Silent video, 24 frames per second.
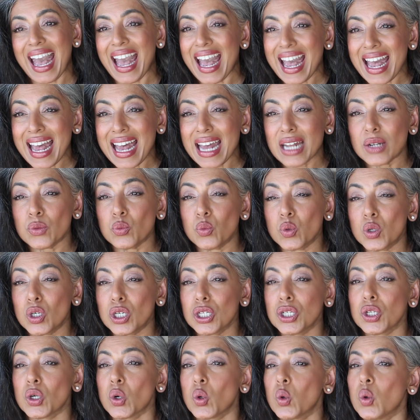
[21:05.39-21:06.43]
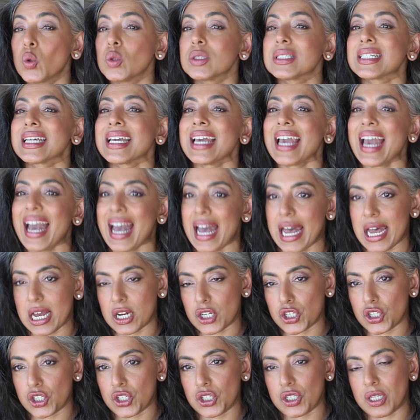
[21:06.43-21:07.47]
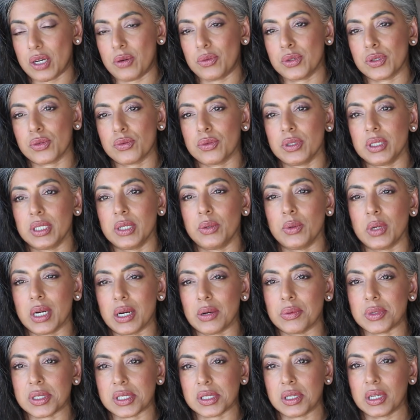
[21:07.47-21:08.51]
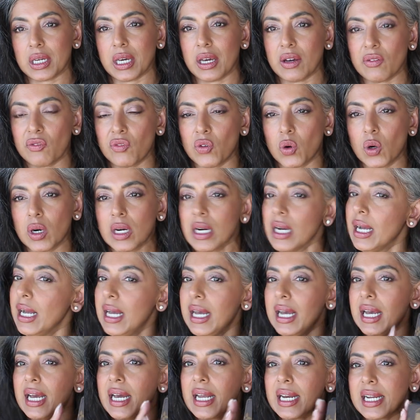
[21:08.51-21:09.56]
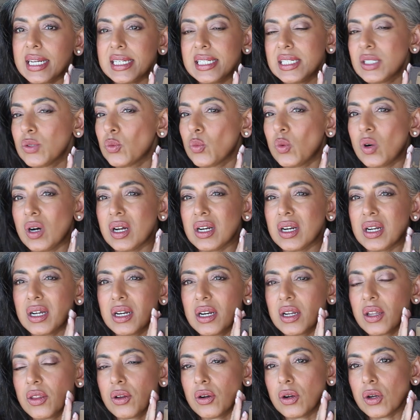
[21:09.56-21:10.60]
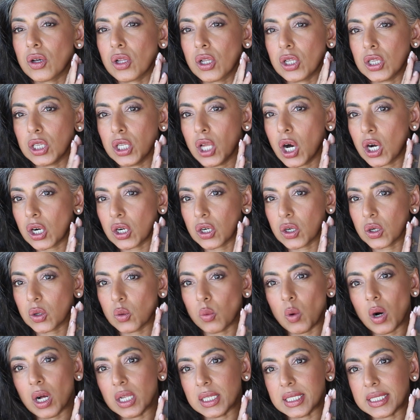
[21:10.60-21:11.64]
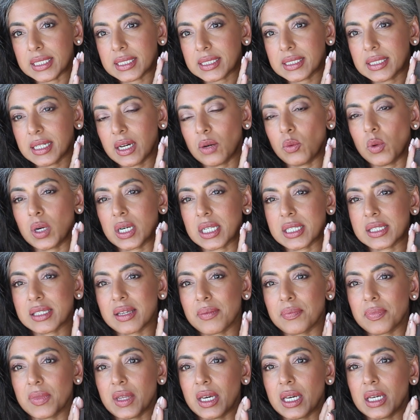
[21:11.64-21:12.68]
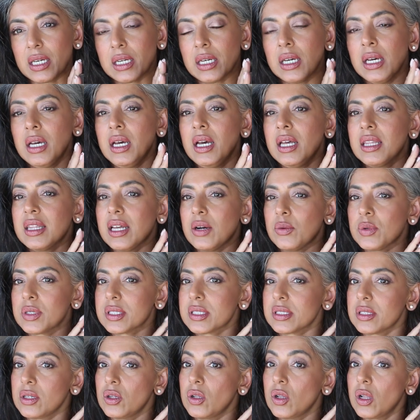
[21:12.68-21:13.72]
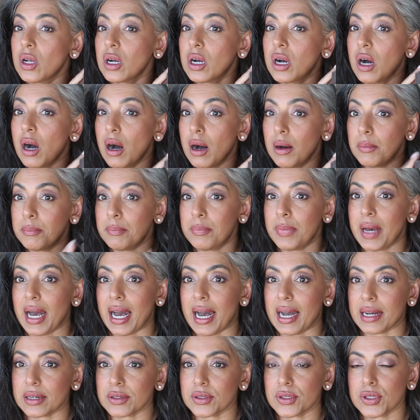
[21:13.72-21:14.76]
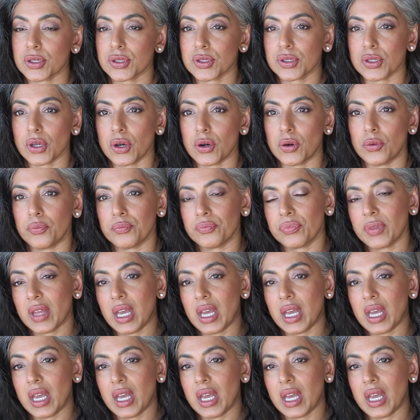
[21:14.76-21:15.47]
and would hold cash. That was really what I was looking for. And I didn't want another longer wallet. I wanted something that was still compact. So